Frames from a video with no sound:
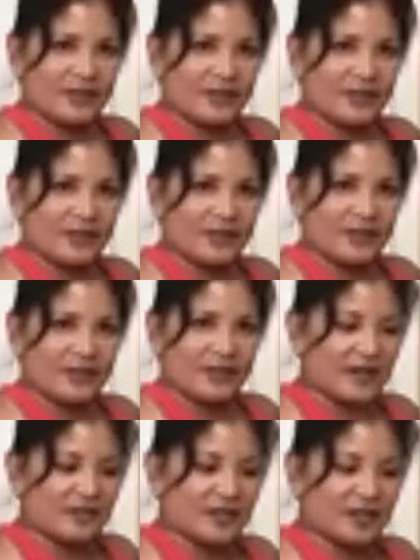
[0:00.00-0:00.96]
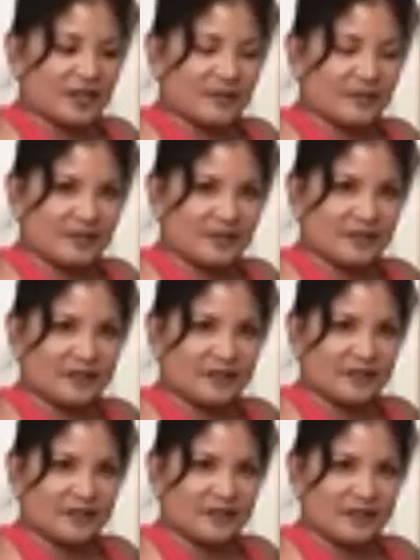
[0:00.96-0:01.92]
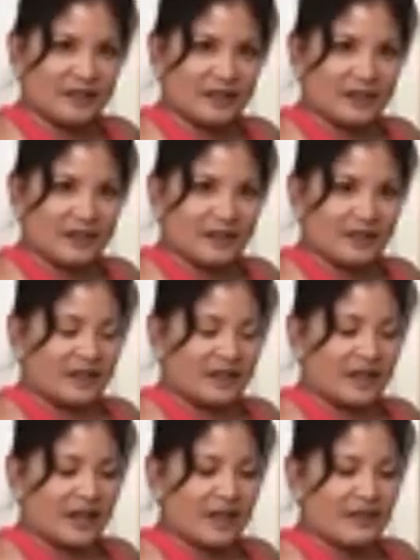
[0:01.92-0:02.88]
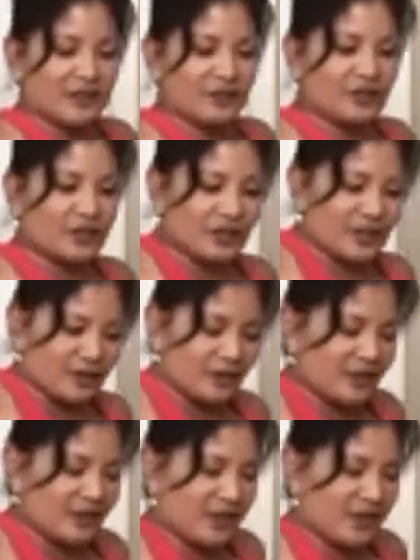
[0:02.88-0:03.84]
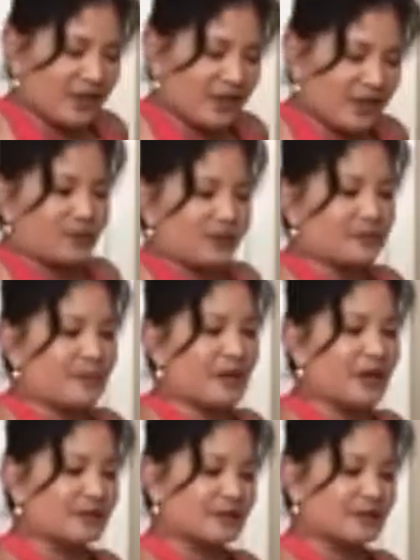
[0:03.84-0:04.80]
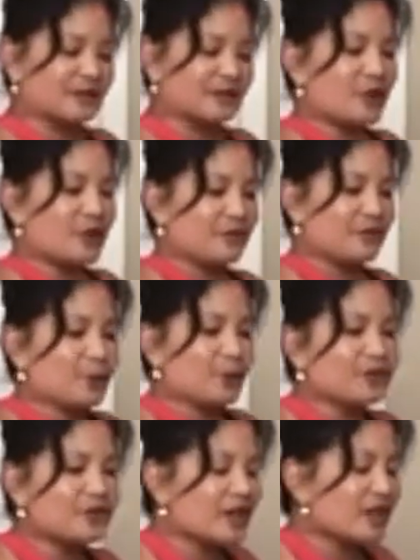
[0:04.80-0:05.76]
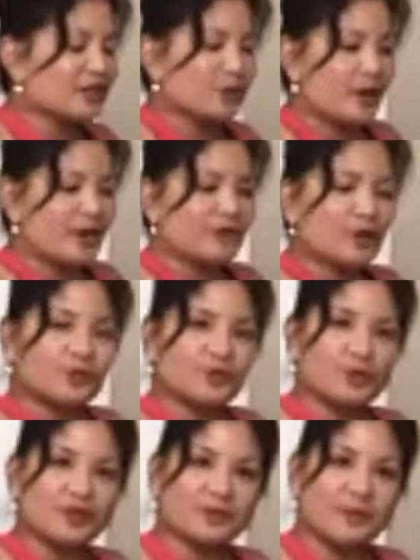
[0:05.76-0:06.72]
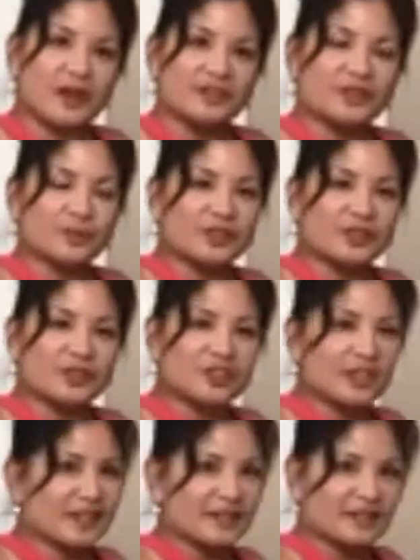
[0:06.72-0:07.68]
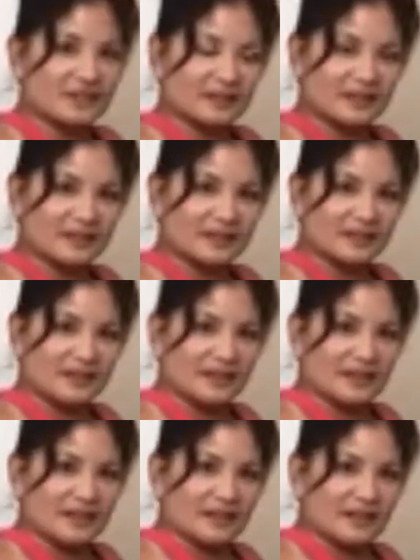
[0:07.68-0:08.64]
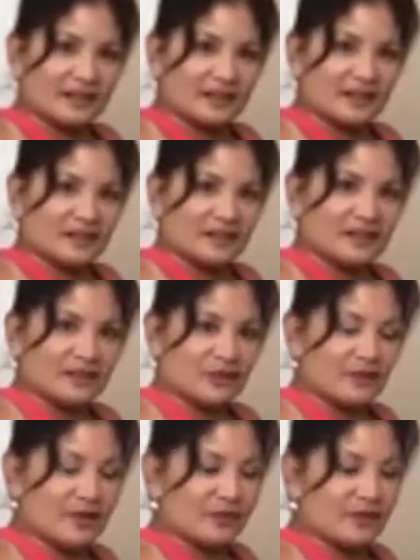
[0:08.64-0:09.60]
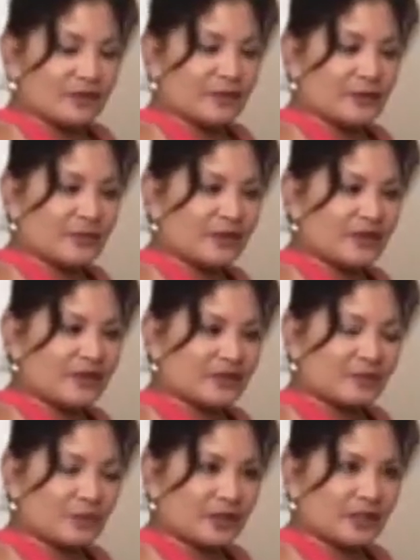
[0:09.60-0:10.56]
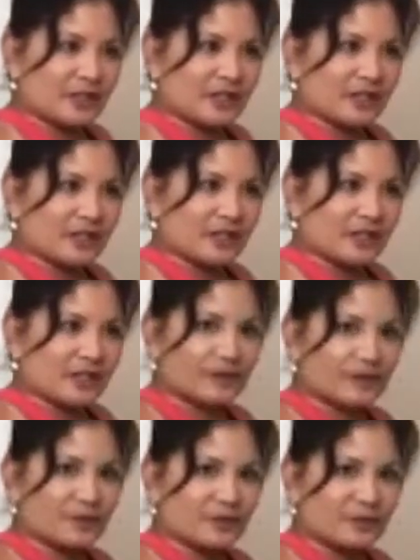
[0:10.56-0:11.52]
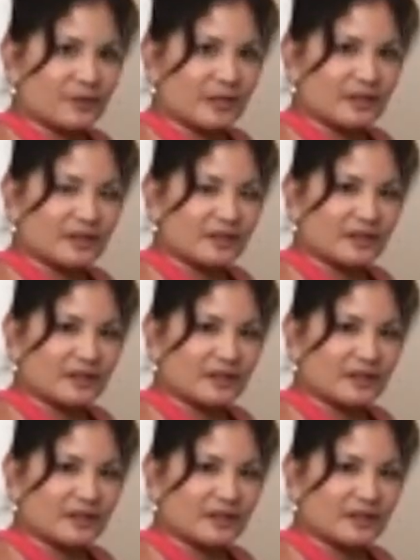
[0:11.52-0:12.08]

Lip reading: the other way 5 times. And then you're gonna go to the next sore spot. So if you're done, you have no sore spots, switch legs. So I went for a run this morning and I have sore spots.